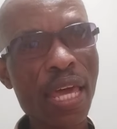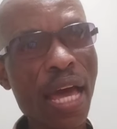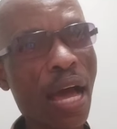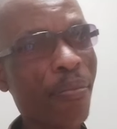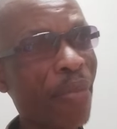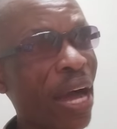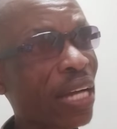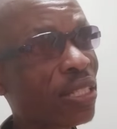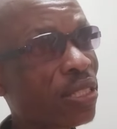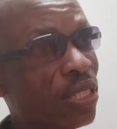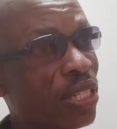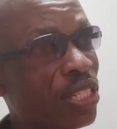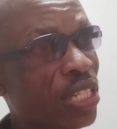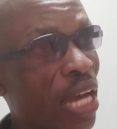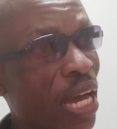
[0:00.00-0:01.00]

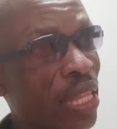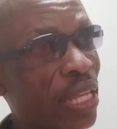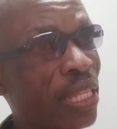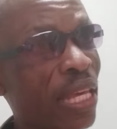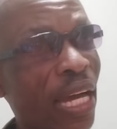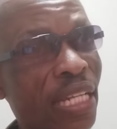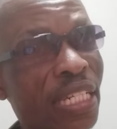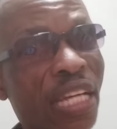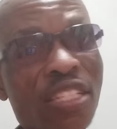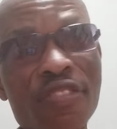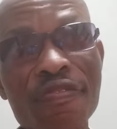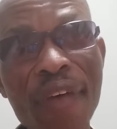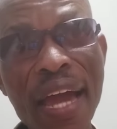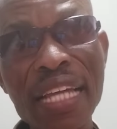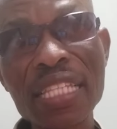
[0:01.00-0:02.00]
Amongst each other, they are
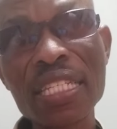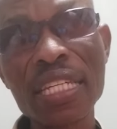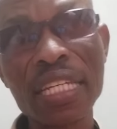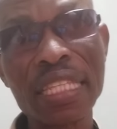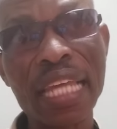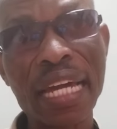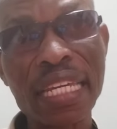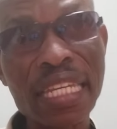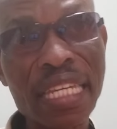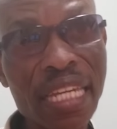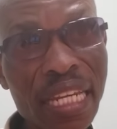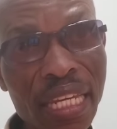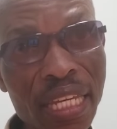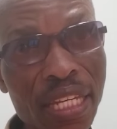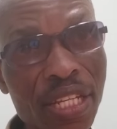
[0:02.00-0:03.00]
just fighting, they're
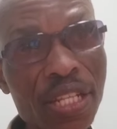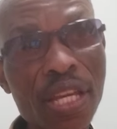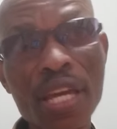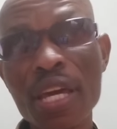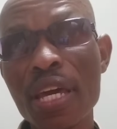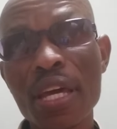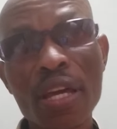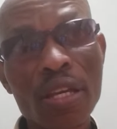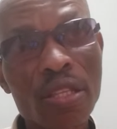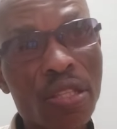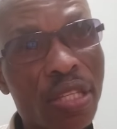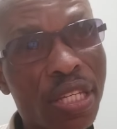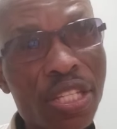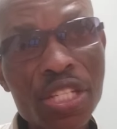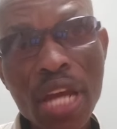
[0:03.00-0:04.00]
killing
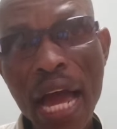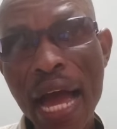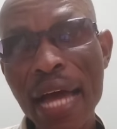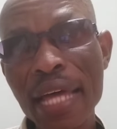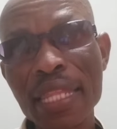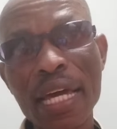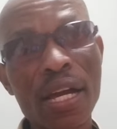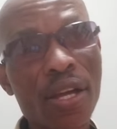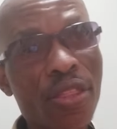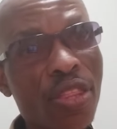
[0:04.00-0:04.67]
each other.